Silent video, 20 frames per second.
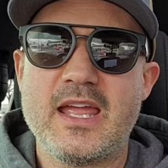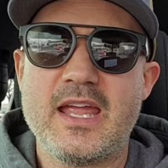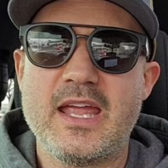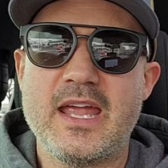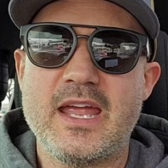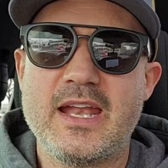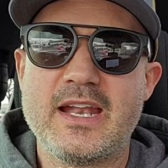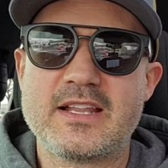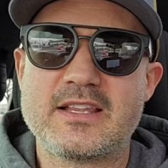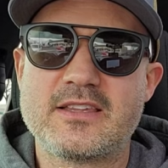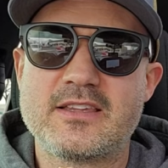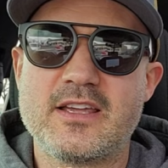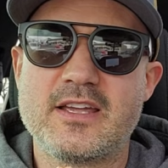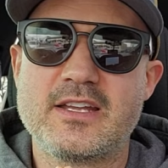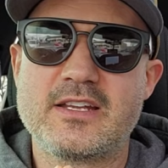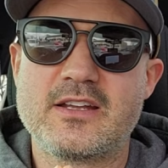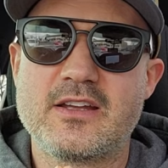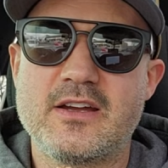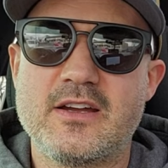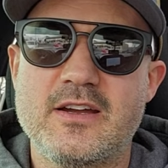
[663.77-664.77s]
and it's
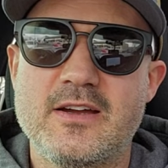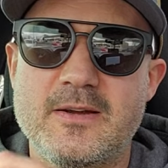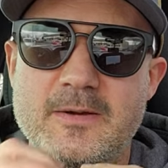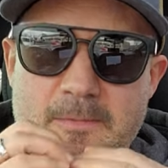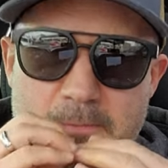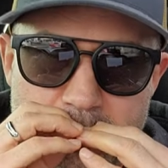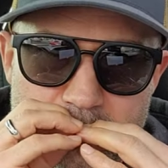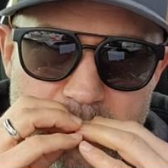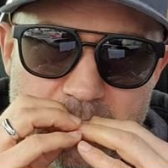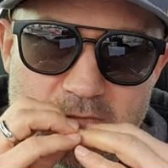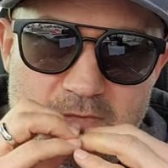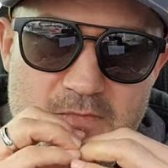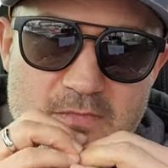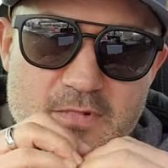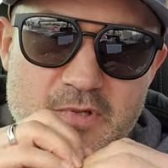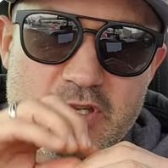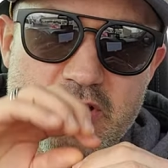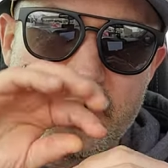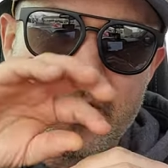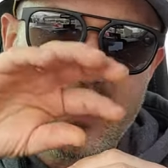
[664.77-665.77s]
like uh,
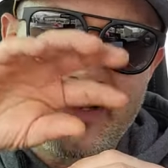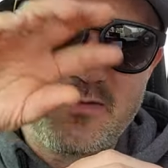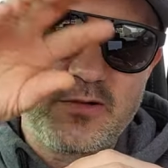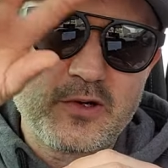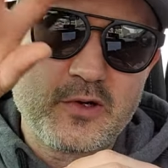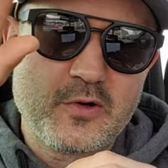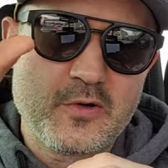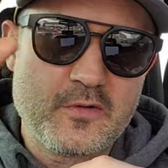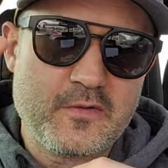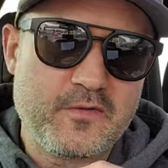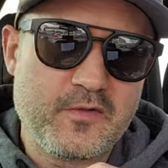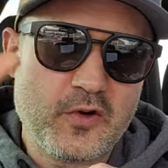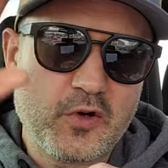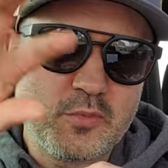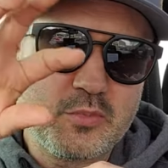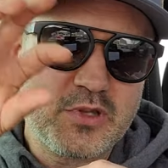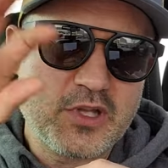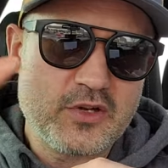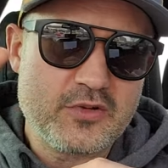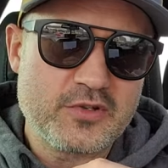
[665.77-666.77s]
you never go
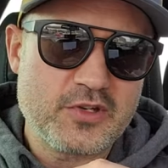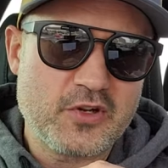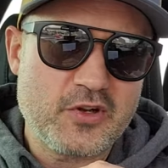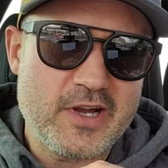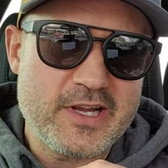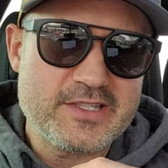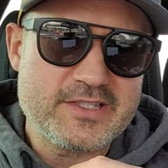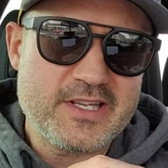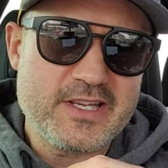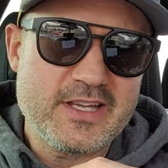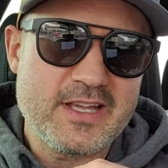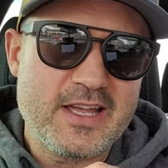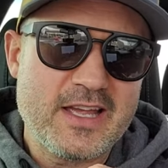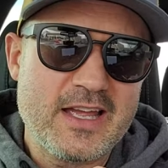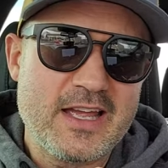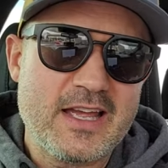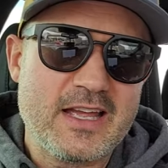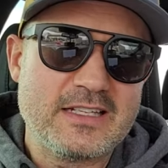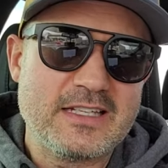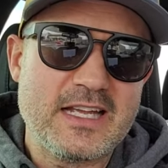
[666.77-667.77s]
full blown crazy,
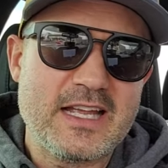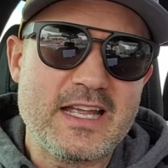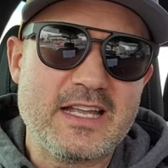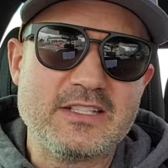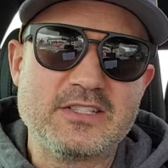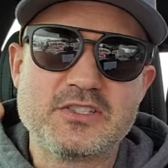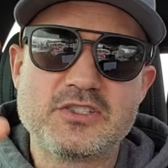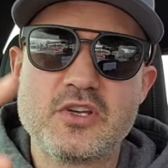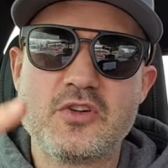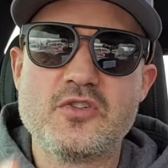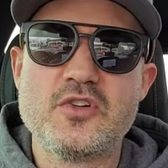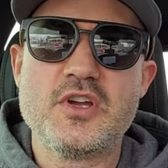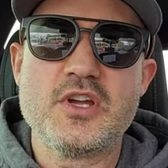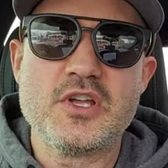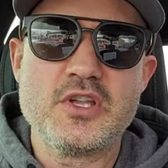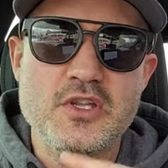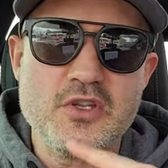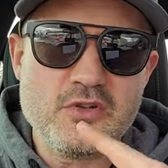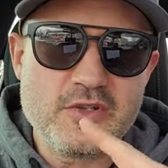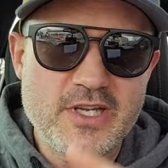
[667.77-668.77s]
and so
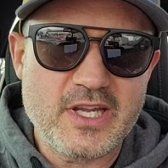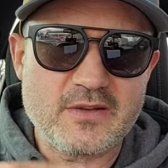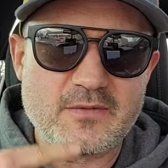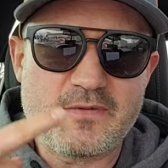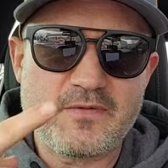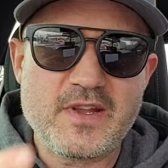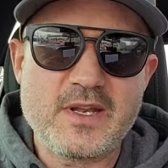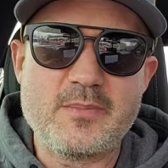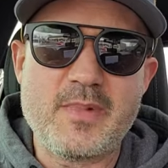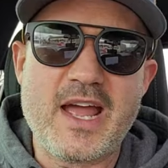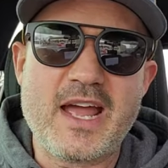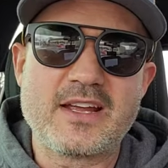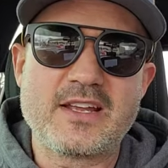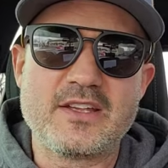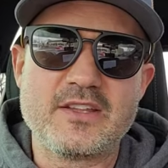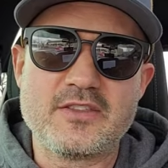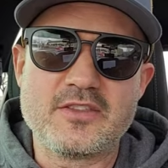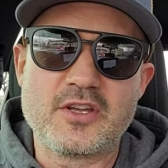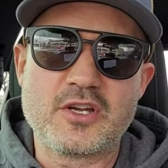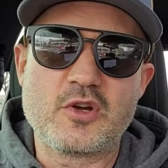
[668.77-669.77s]
you get
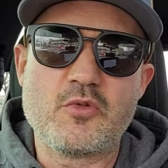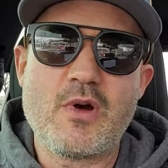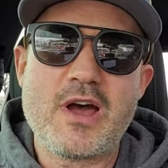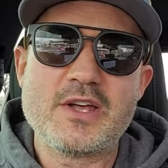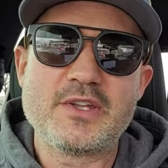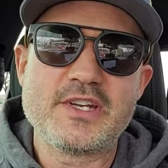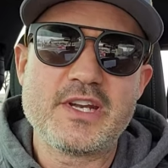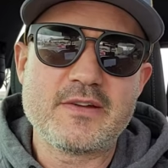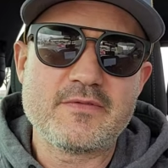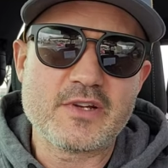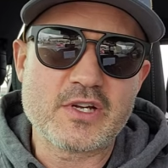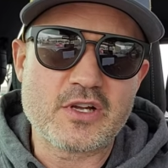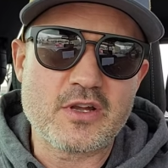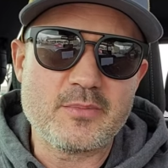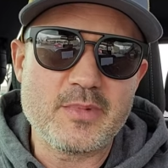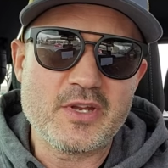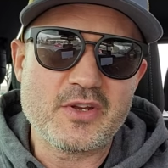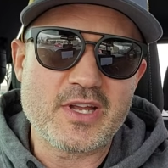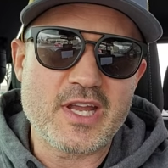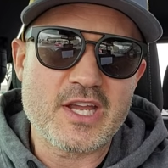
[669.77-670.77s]
feedback. The quality of your
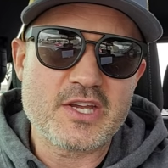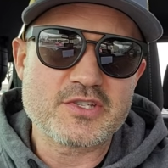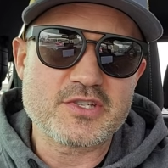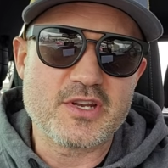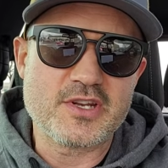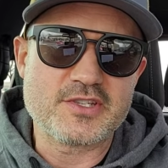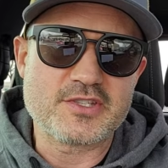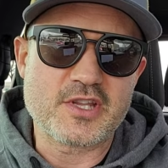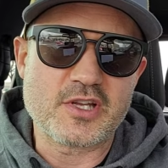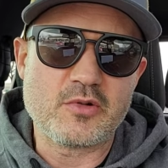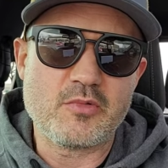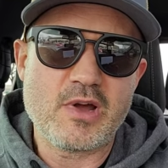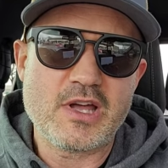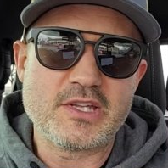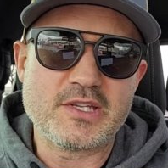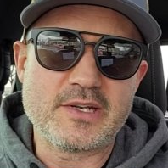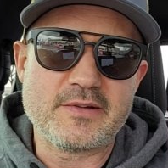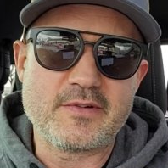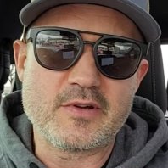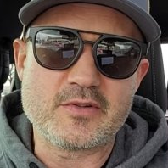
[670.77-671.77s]
communication is the
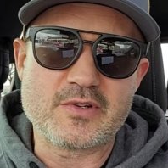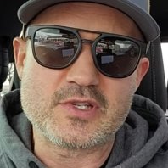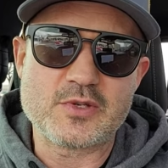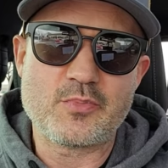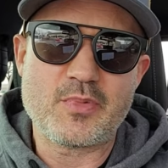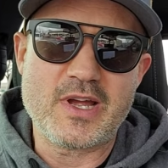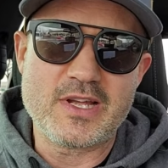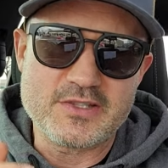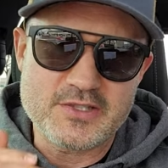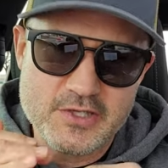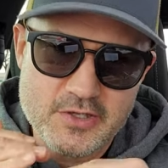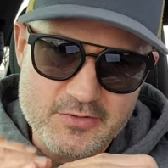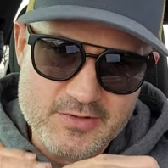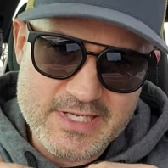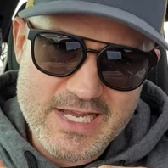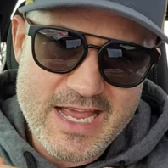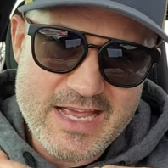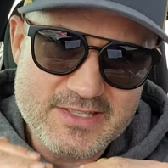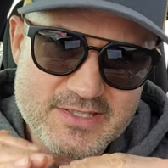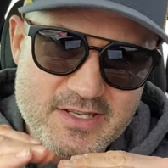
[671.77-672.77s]
quality of your response. You
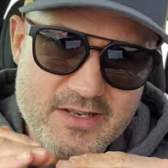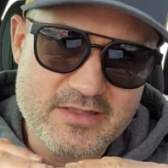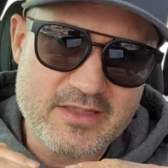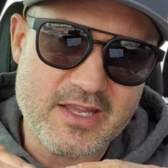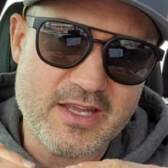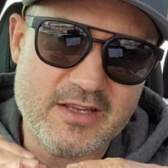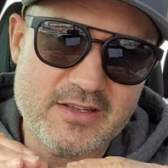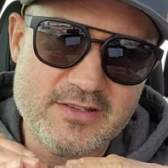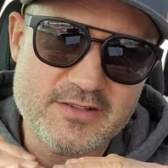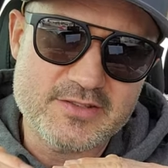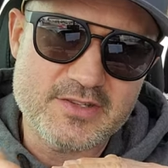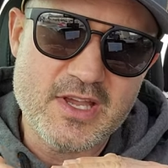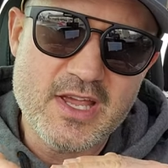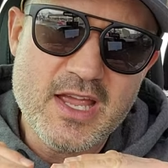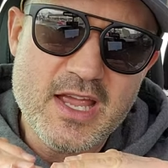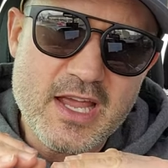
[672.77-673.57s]
test things